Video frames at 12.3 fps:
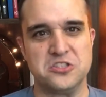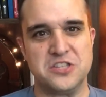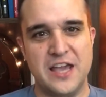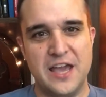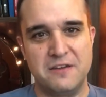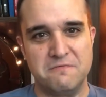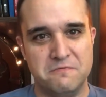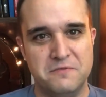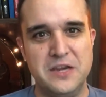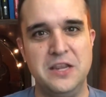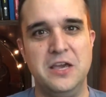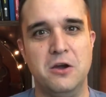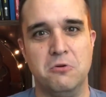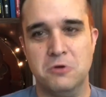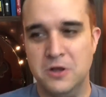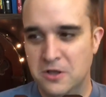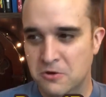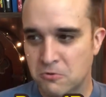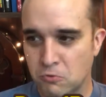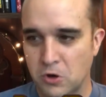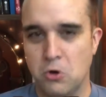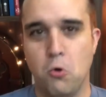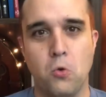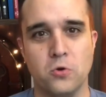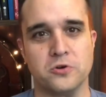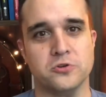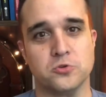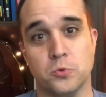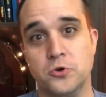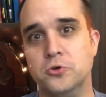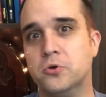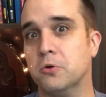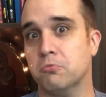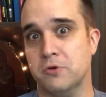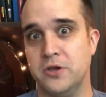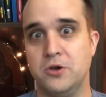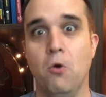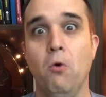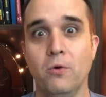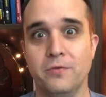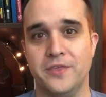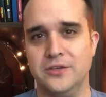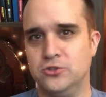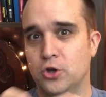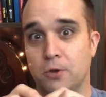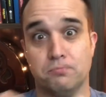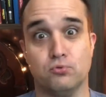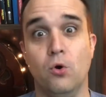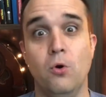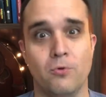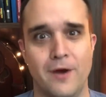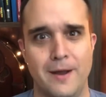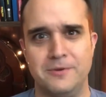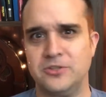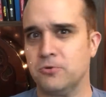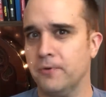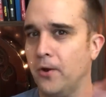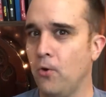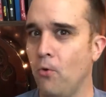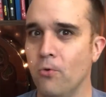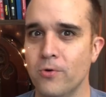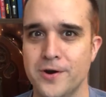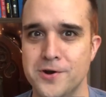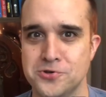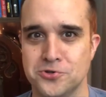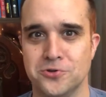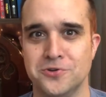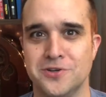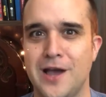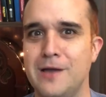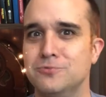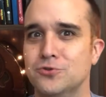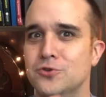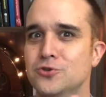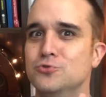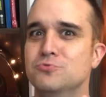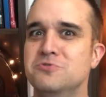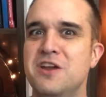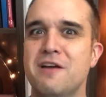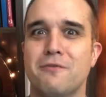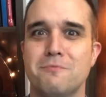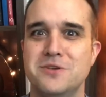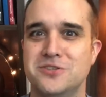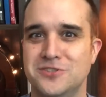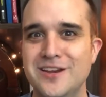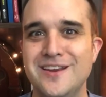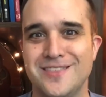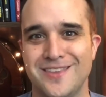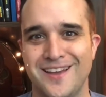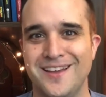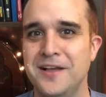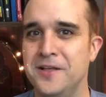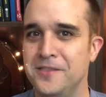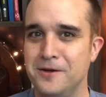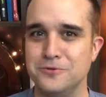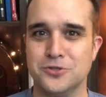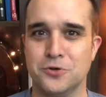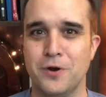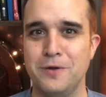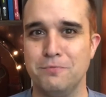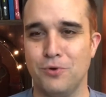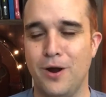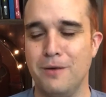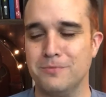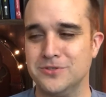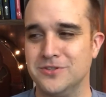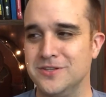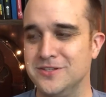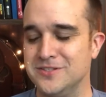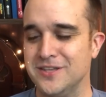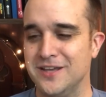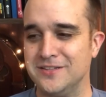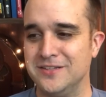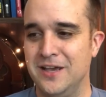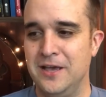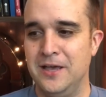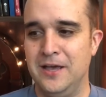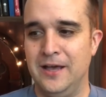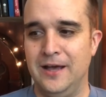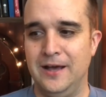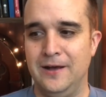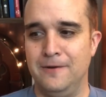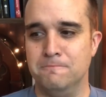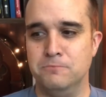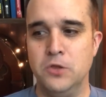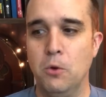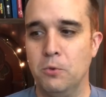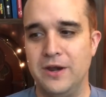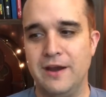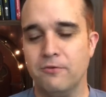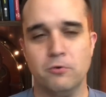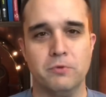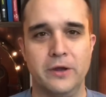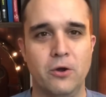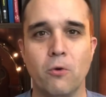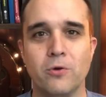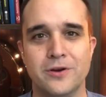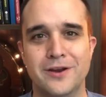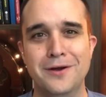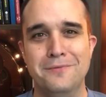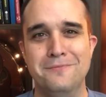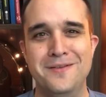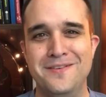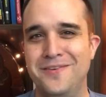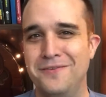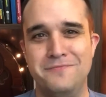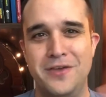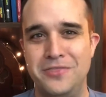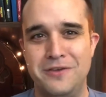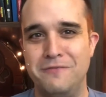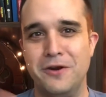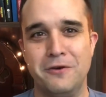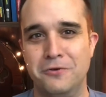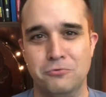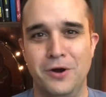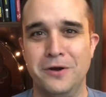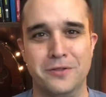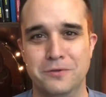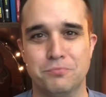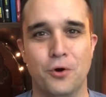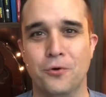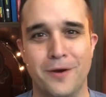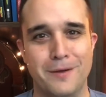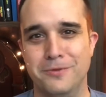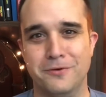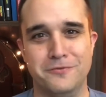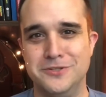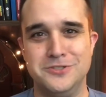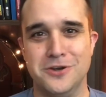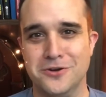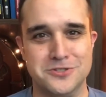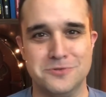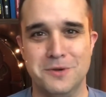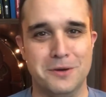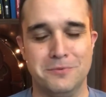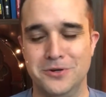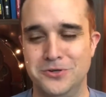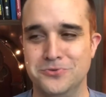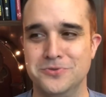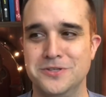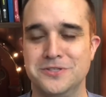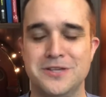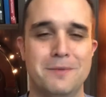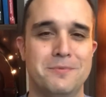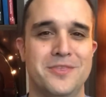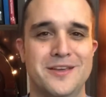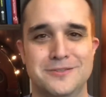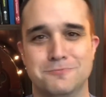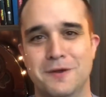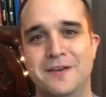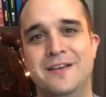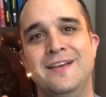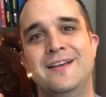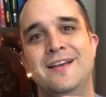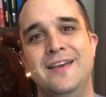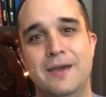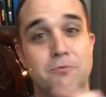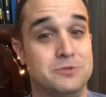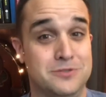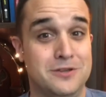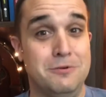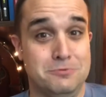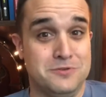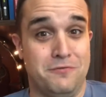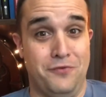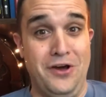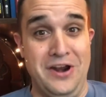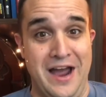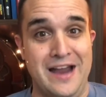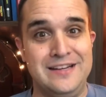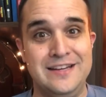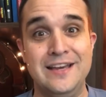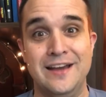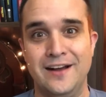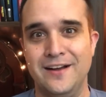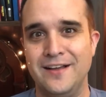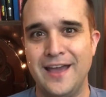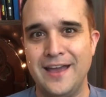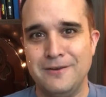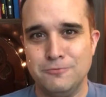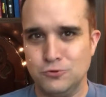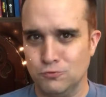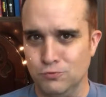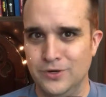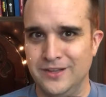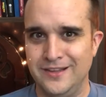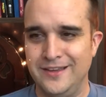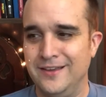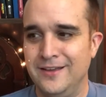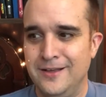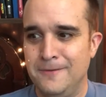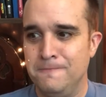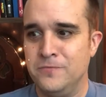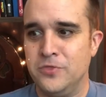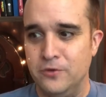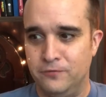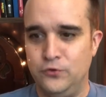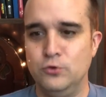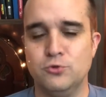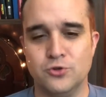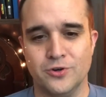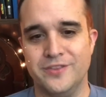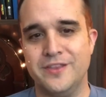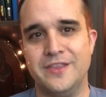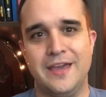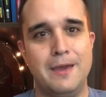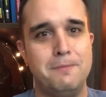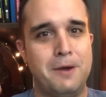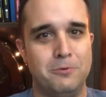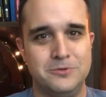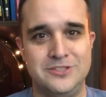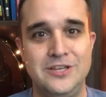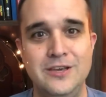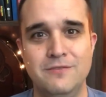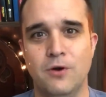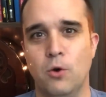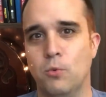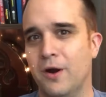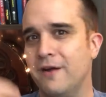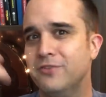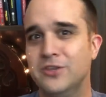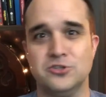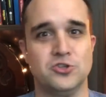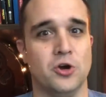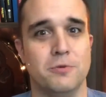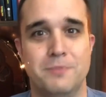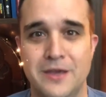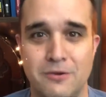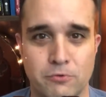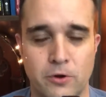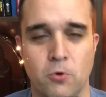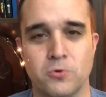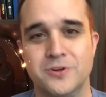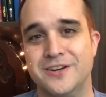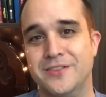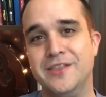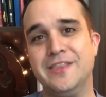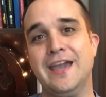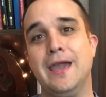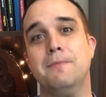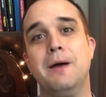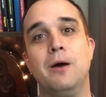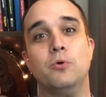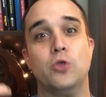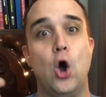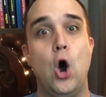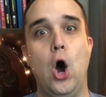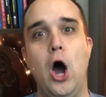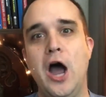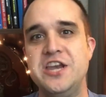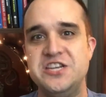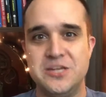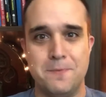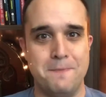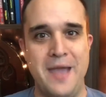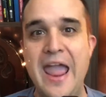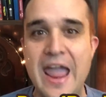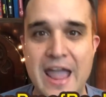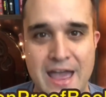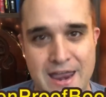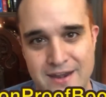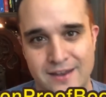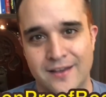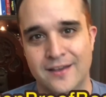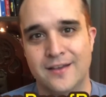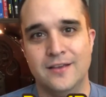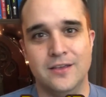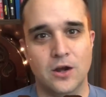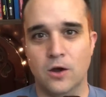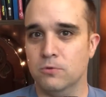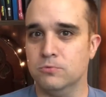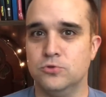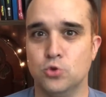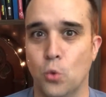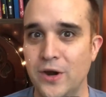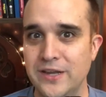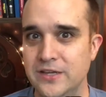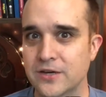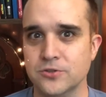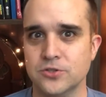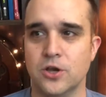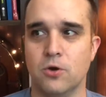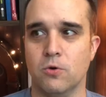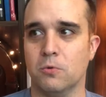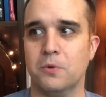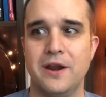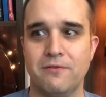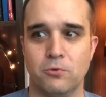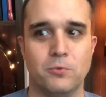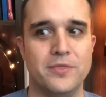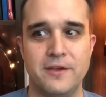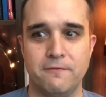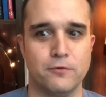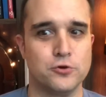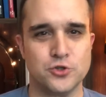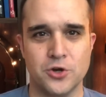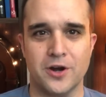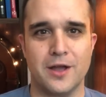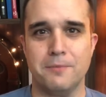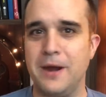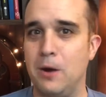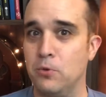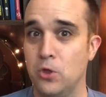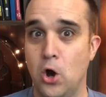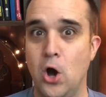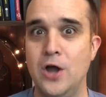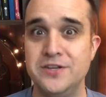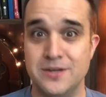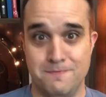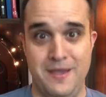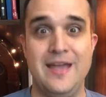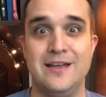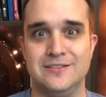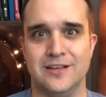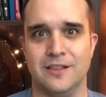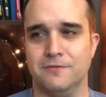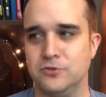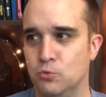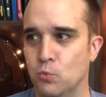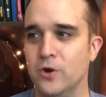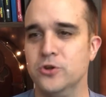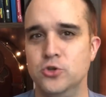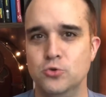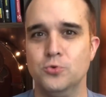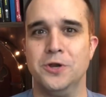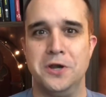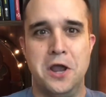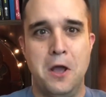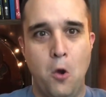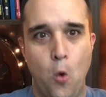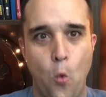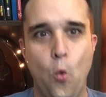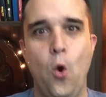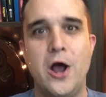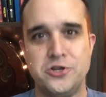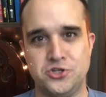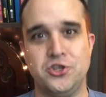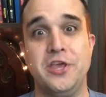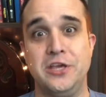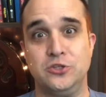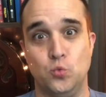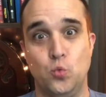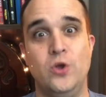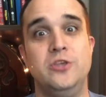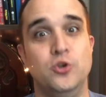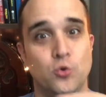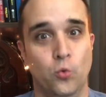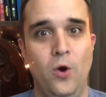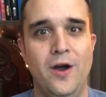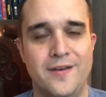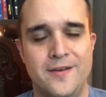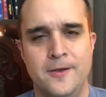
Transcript: they had video recorders where you could record things. You could program it to record at a certain time so that you never miss anything. That was the great promise of these things. No one ever recorded them. They very rarely programmed their VCRs to be able to do these type of things, but it was a fun idea, and it was really the future. And then they came out with TiVo, where everything started being recorded, and then they came out with on-demand, you know, 20 years ago or whatever, when they first started coming out with on-demand television, where you can watch things when you want.